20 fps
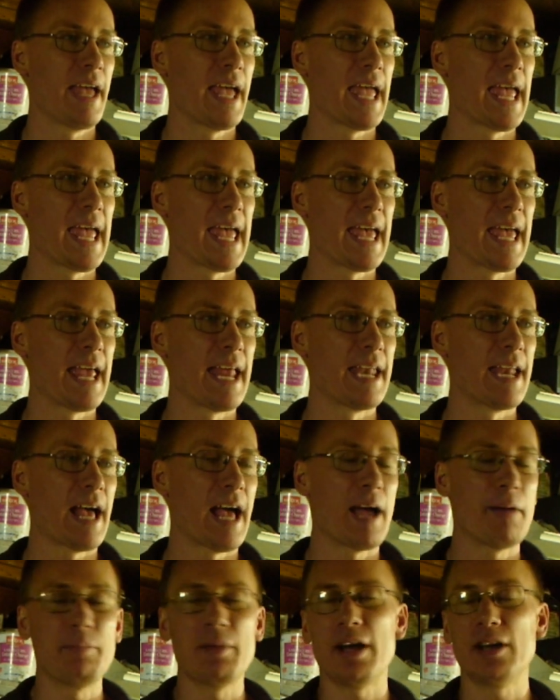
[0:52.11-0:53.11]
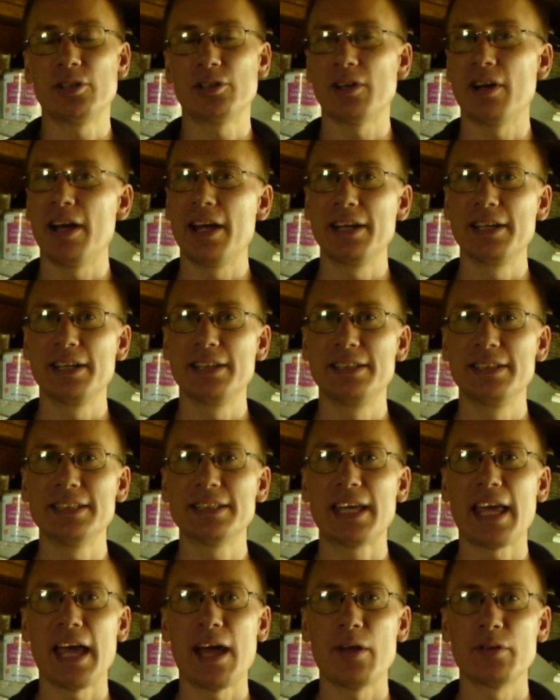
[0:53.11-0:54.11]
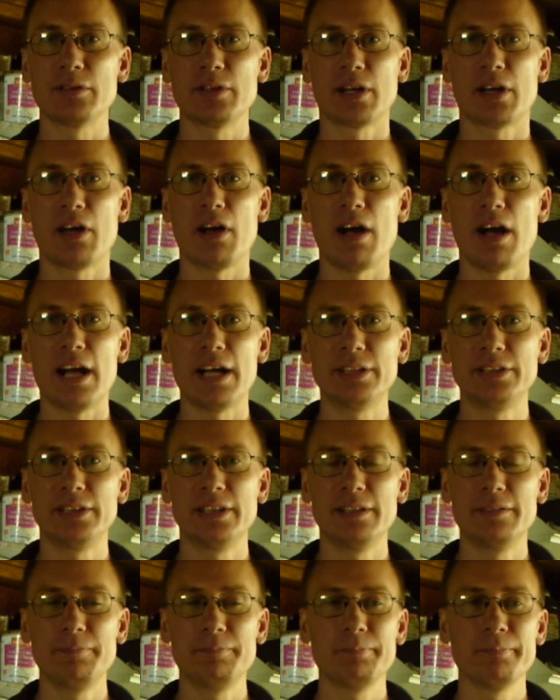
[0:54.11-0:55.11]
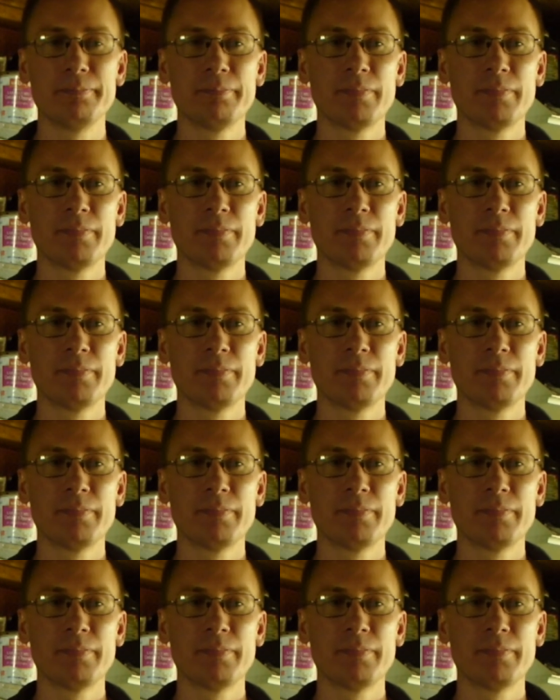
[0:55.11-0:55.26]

And I'm not trying to discount the caution,